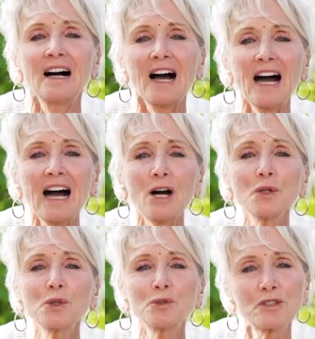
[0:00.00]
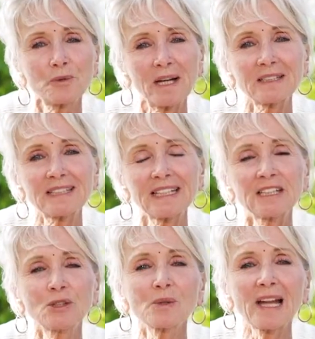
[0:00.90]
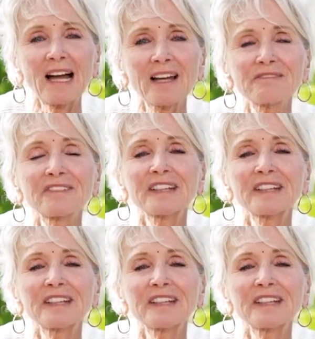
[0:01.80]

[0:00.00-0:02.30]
How are you directing your life?